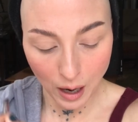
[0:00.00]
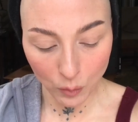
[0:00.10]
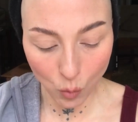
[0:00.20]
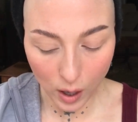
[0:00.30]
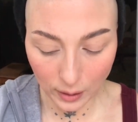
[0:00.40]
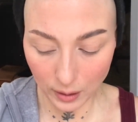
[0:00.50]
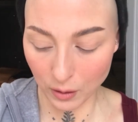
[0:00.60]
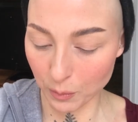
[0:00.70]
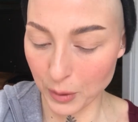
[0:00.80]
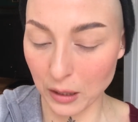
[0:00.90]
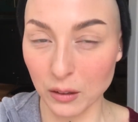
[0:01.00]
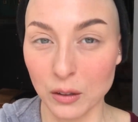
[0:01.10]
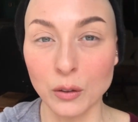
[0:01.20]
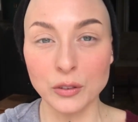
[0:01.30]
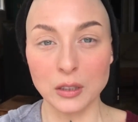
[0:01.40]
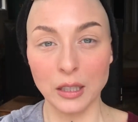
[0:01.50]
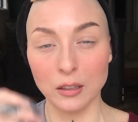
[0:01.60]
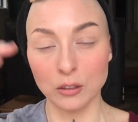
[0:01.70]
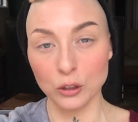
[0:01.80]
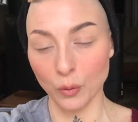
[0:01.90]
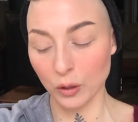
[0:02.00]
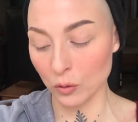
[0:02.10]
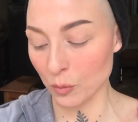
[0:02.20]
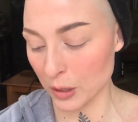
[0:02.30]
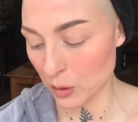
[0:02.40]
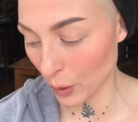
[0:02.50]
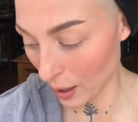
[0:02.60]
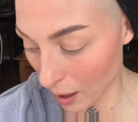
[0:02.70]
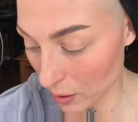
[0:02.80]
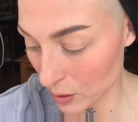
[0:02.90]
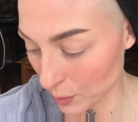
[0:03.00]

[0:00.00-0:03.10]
I want there to be a little skin showing through between hairs,